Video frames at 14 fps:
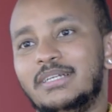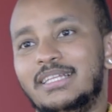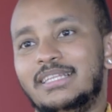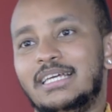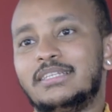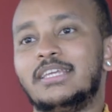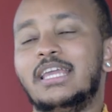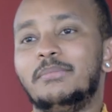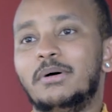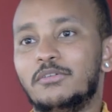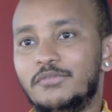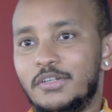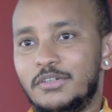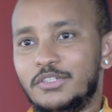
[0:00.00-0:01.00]
and that came
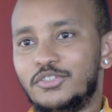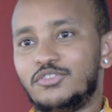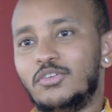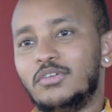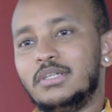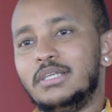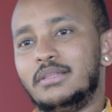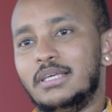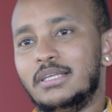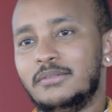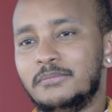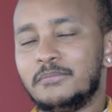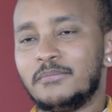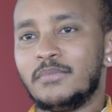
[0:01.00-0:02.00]
out very strongly then.